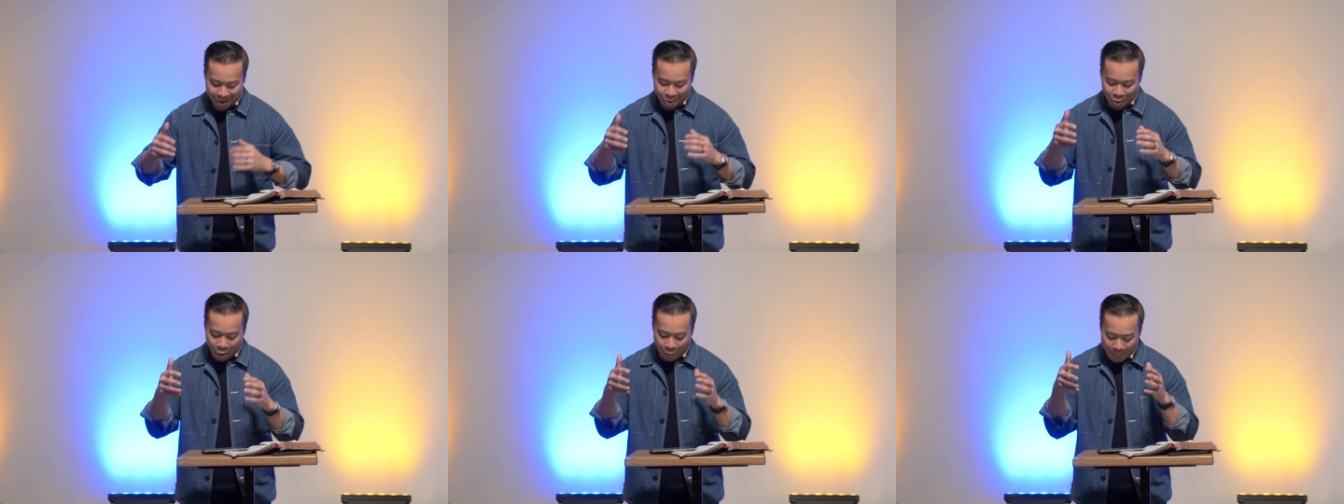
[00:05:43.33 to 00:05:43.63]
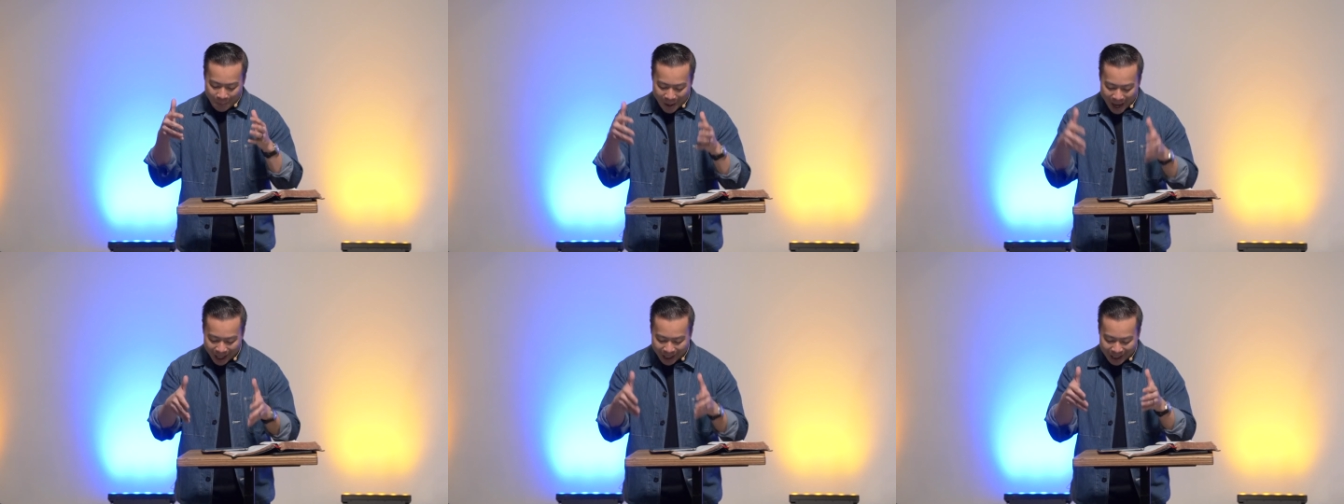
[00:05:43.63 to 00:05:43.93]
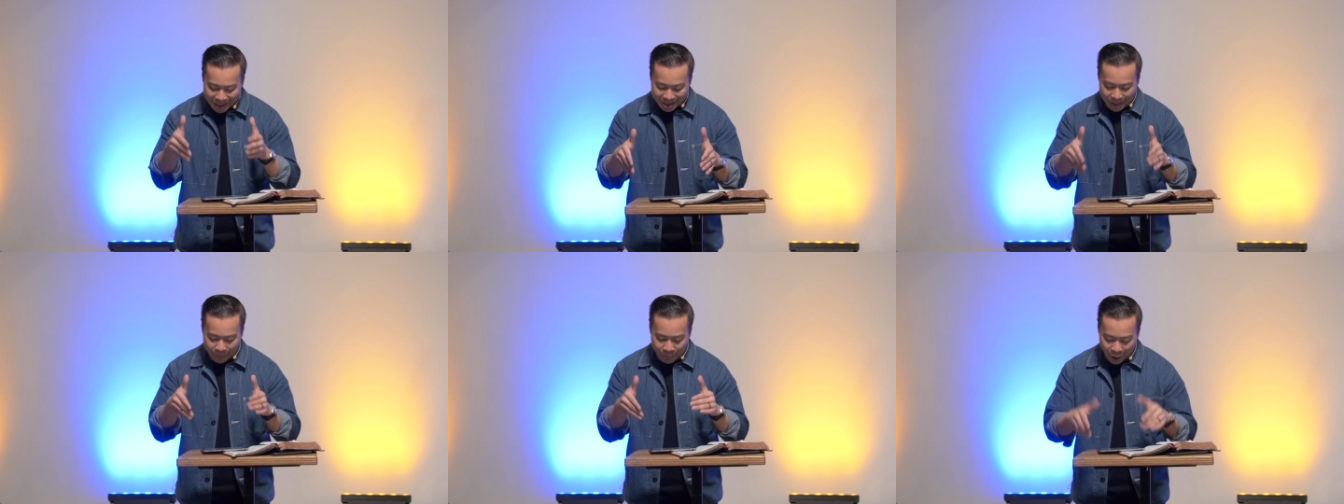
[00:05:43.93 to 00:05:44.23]
to make
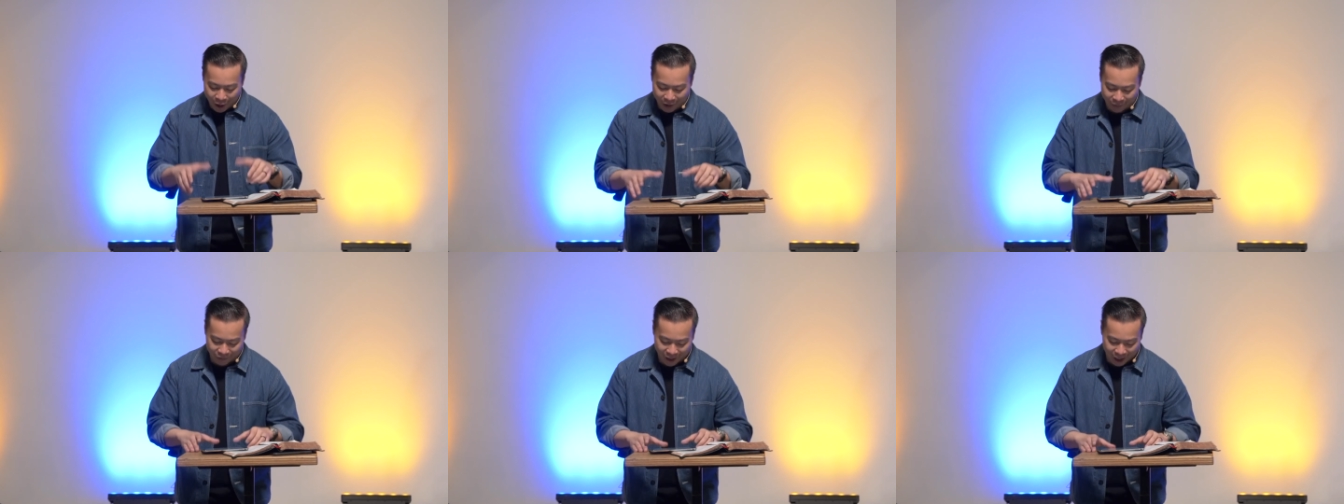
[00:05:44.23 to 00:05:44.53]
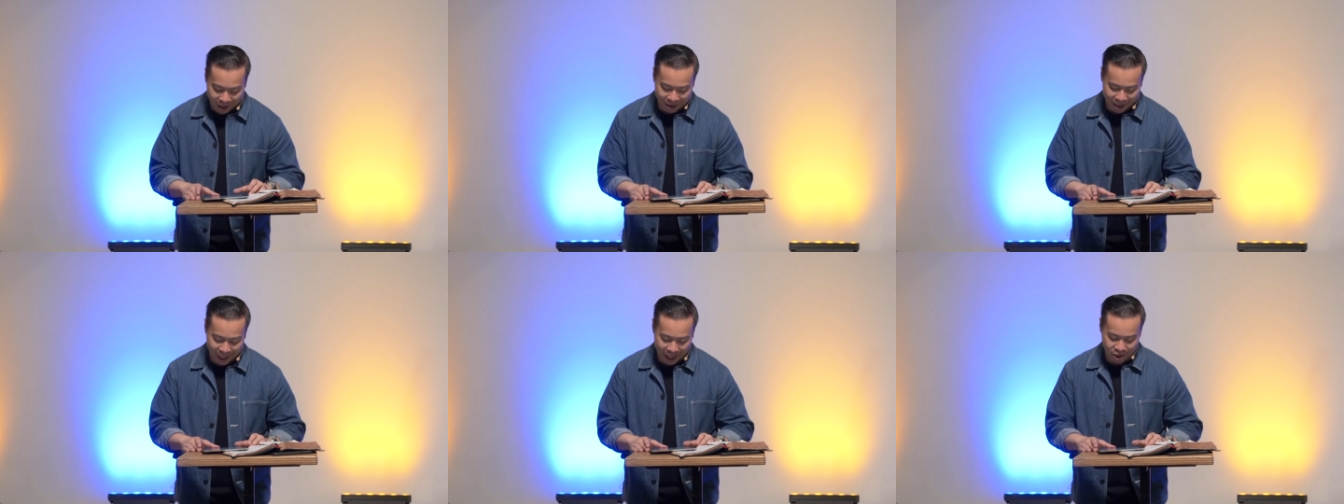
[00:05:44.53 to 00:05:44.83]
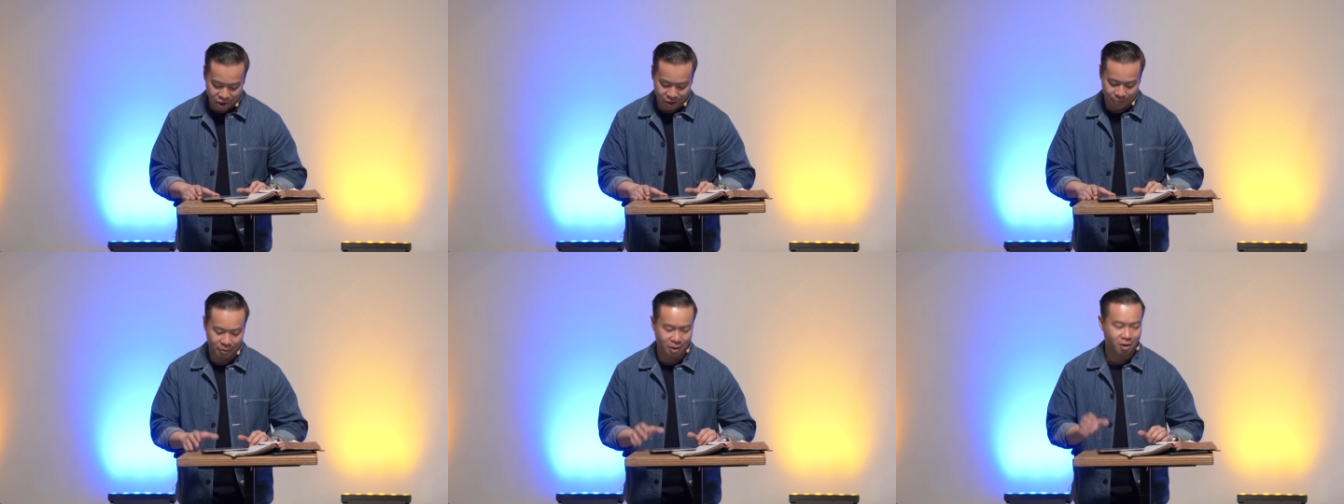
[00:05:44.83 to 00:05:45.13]
this a point of
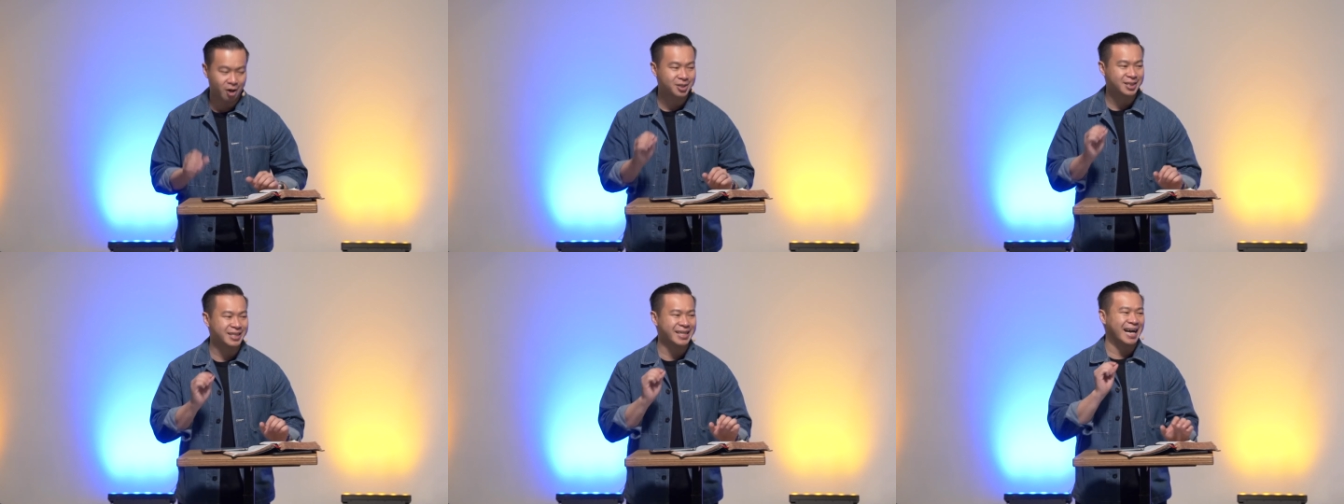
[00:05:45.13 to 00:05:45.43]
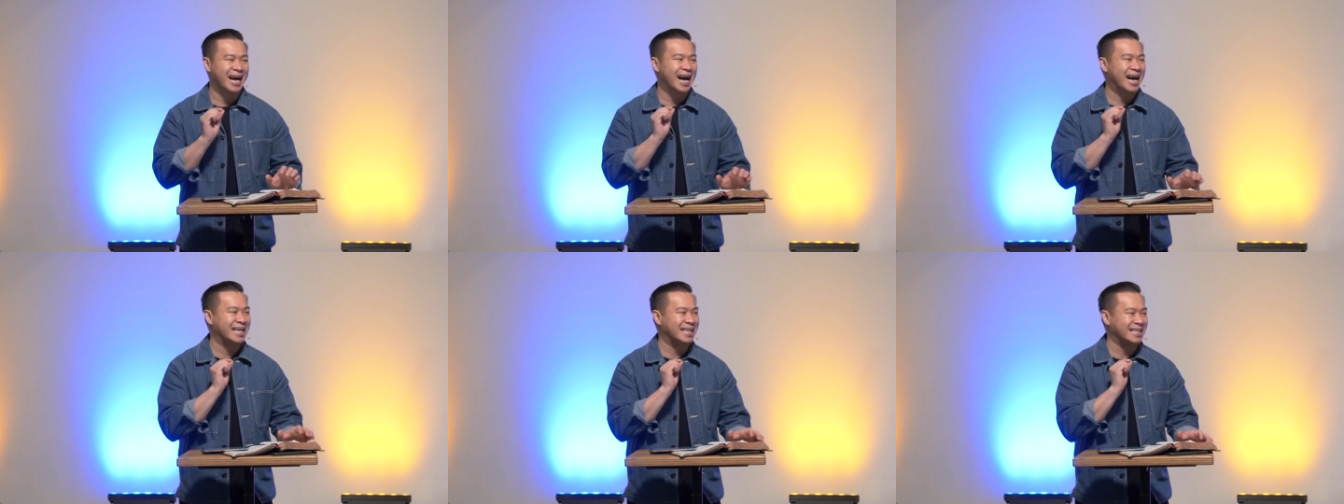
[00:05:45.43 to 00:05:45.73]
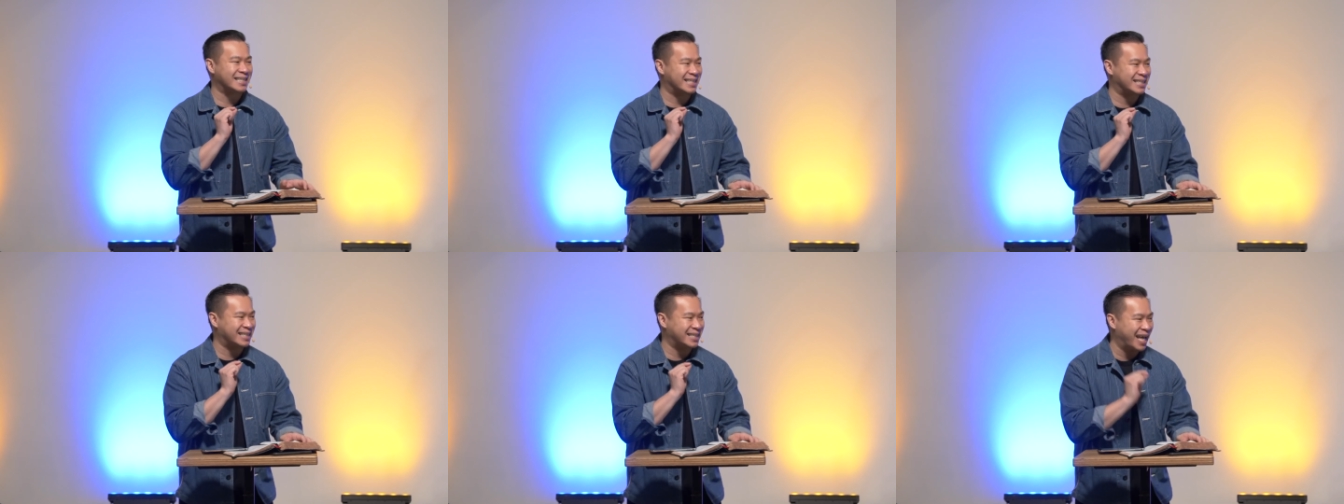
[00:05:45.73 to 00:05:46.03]
contention because he
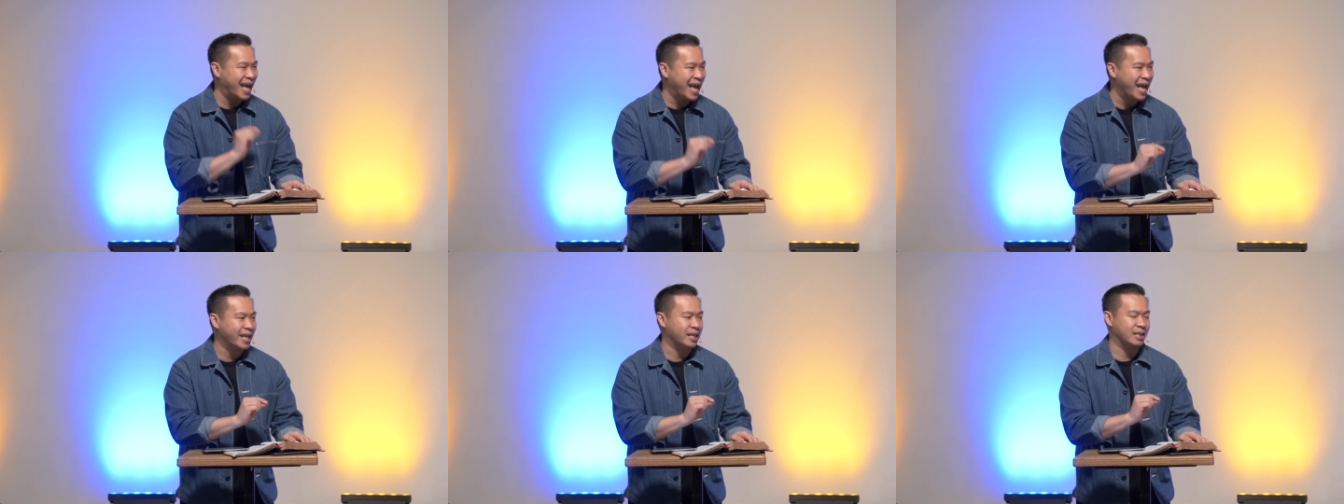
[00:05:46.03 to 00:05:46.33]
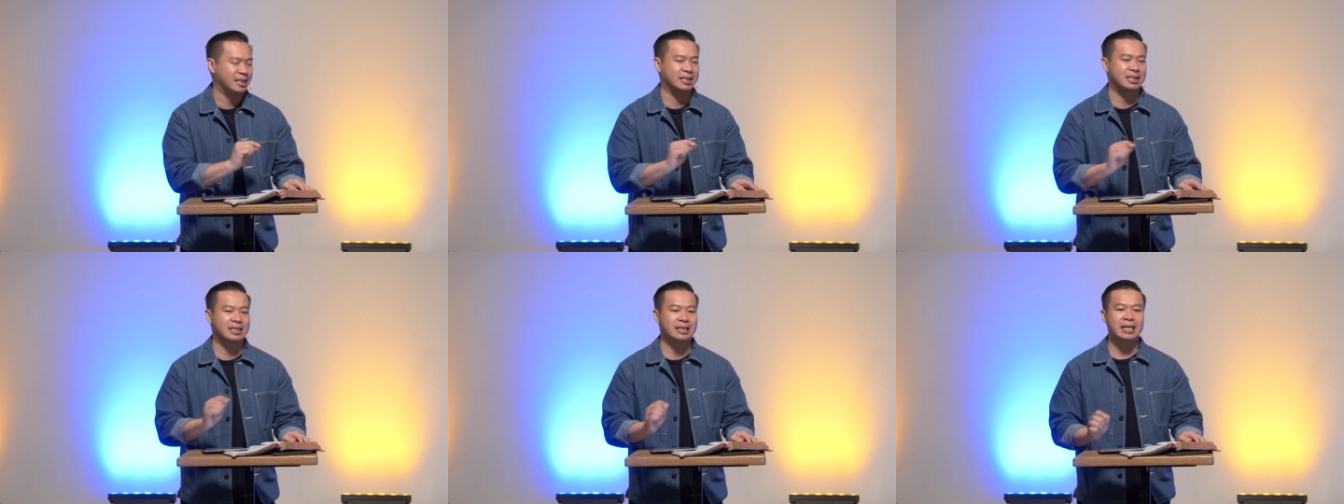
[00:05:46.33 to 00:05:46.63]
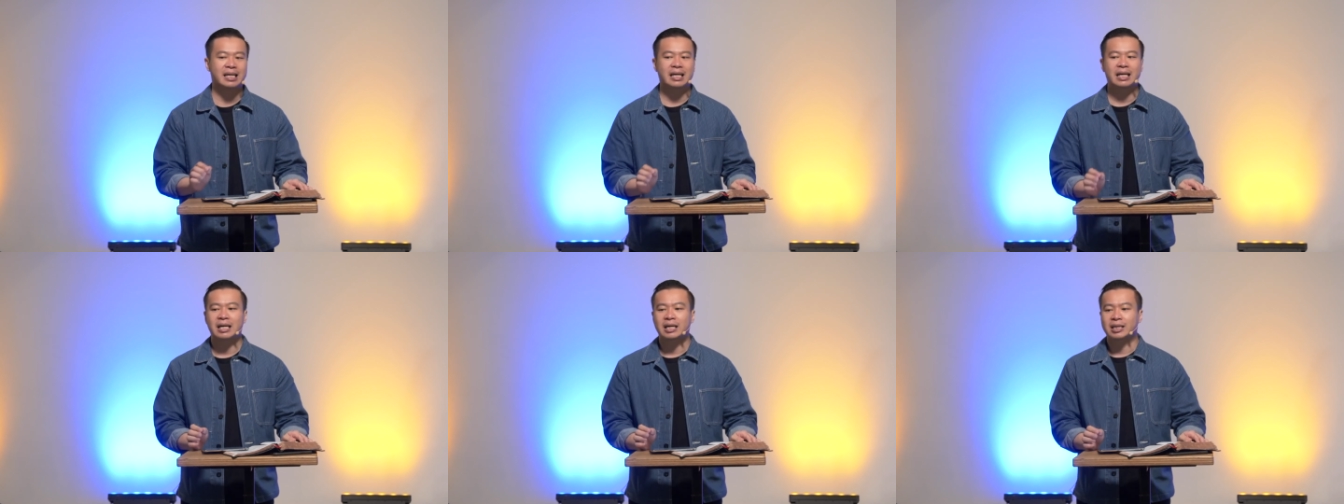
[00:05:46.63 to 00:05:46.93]
understands